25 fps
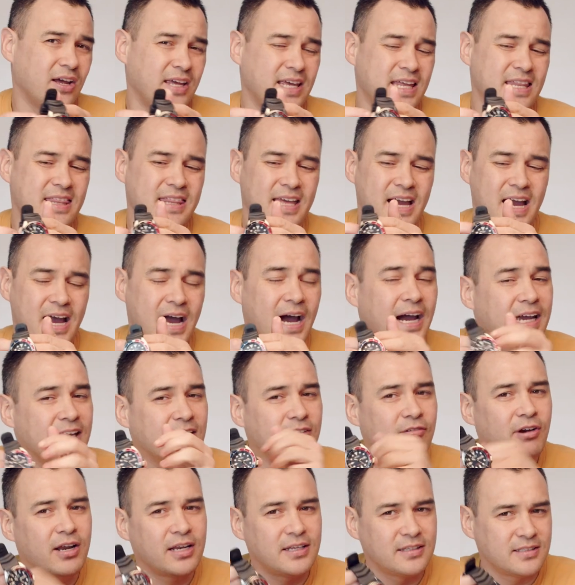In the
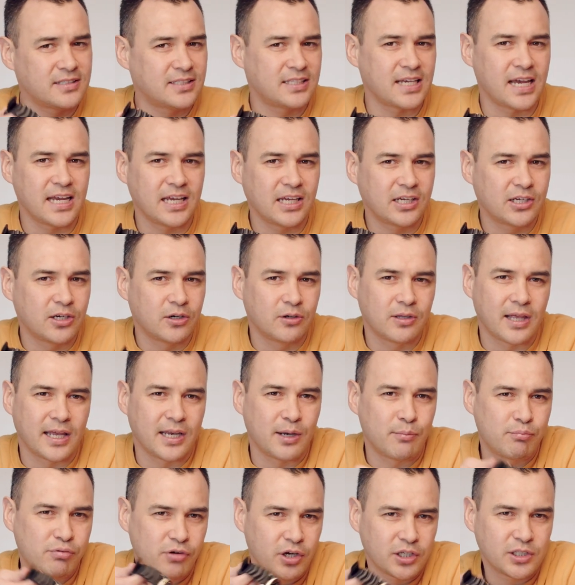higher end Seiko, like
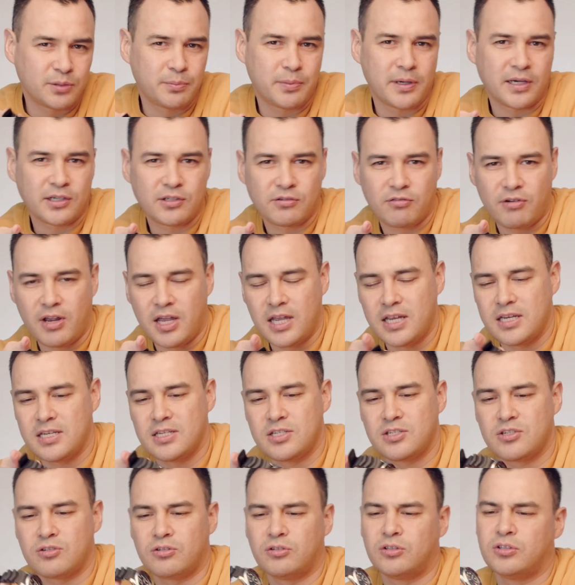the Prospects
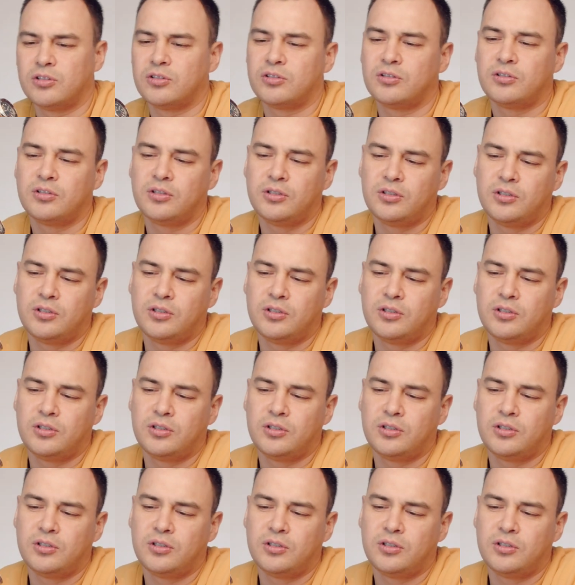range or